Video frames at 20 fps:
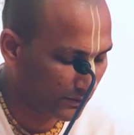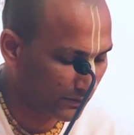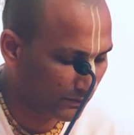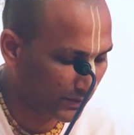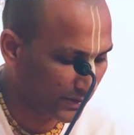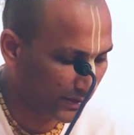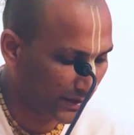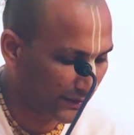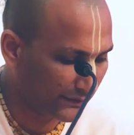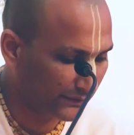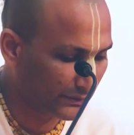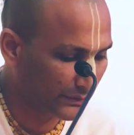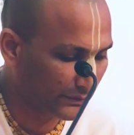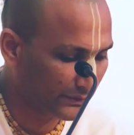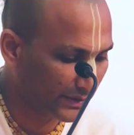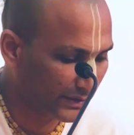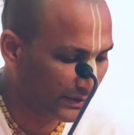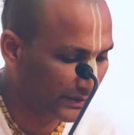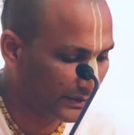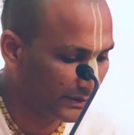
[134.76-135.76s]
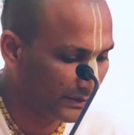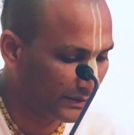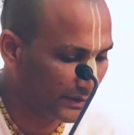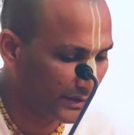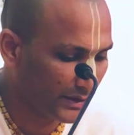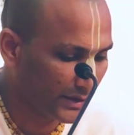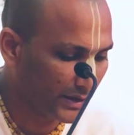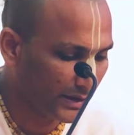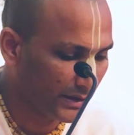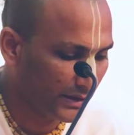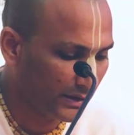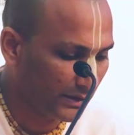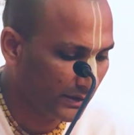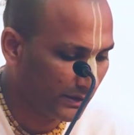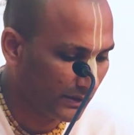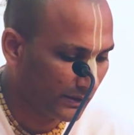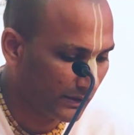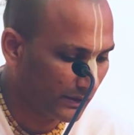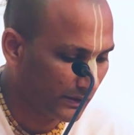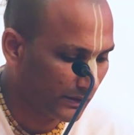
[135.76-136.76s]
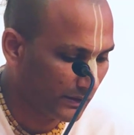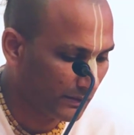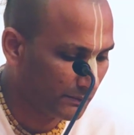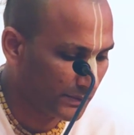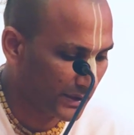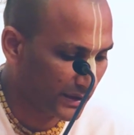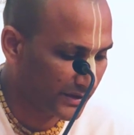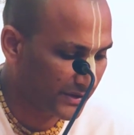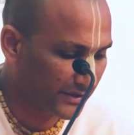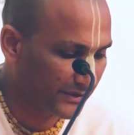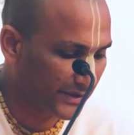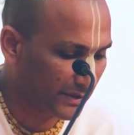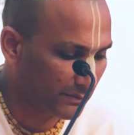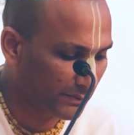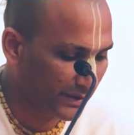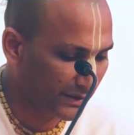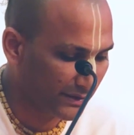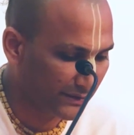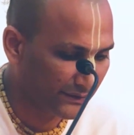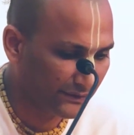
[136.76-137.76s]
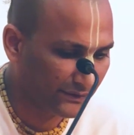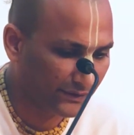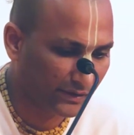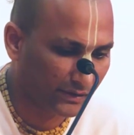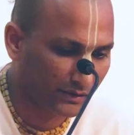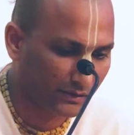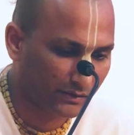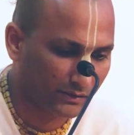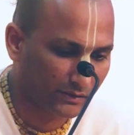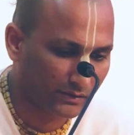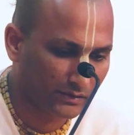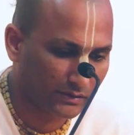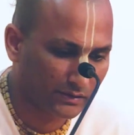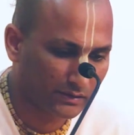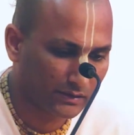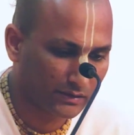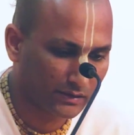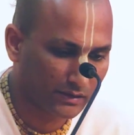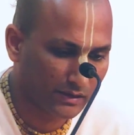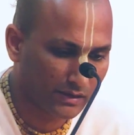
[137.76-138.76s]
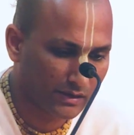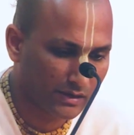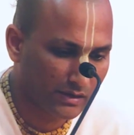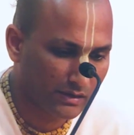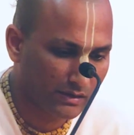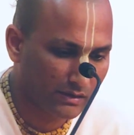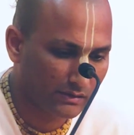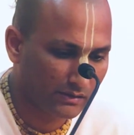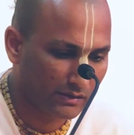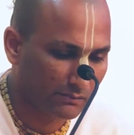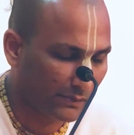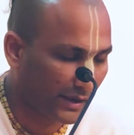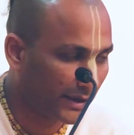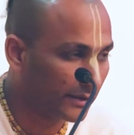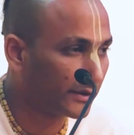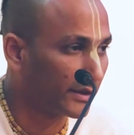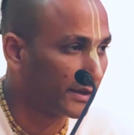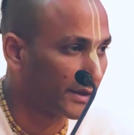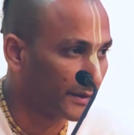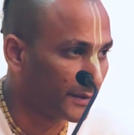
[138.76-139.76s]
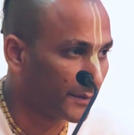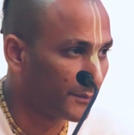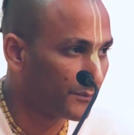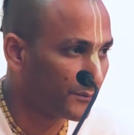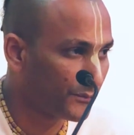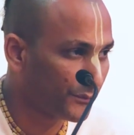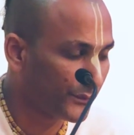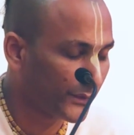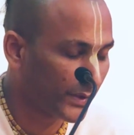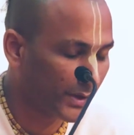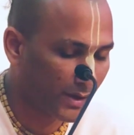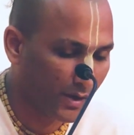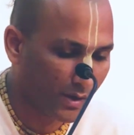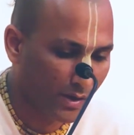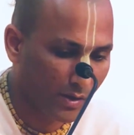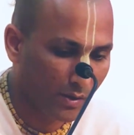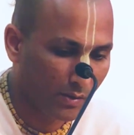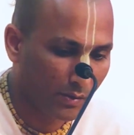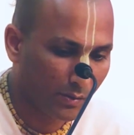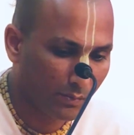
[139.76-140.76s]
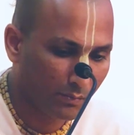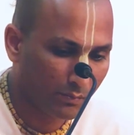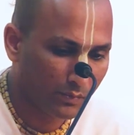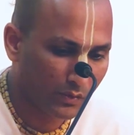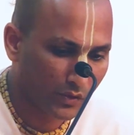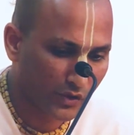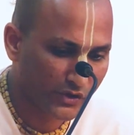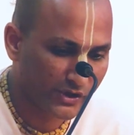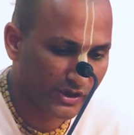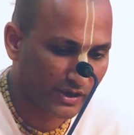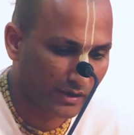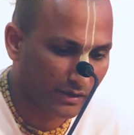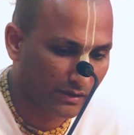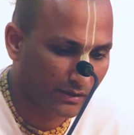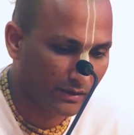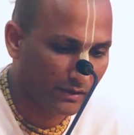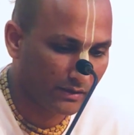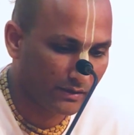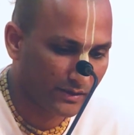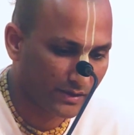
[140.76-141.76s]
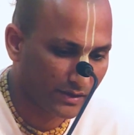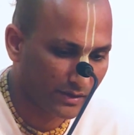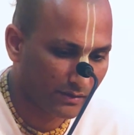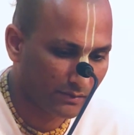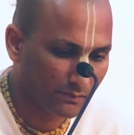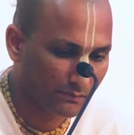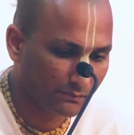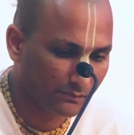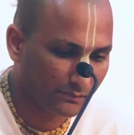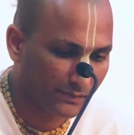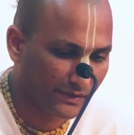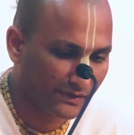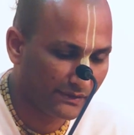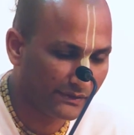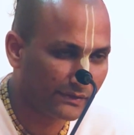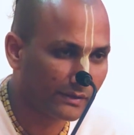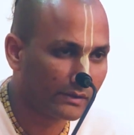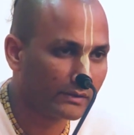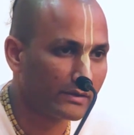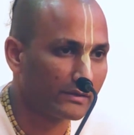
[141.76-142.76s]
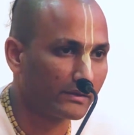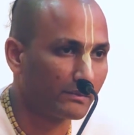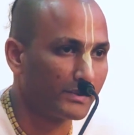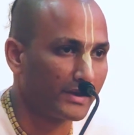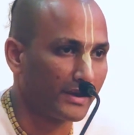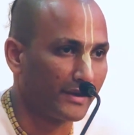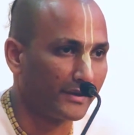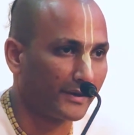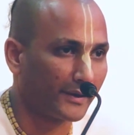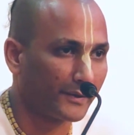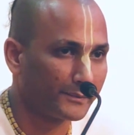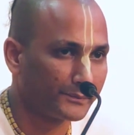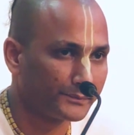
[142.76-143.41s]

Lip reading: One has to see. Prakriti means the matter. Purusha means the spirit.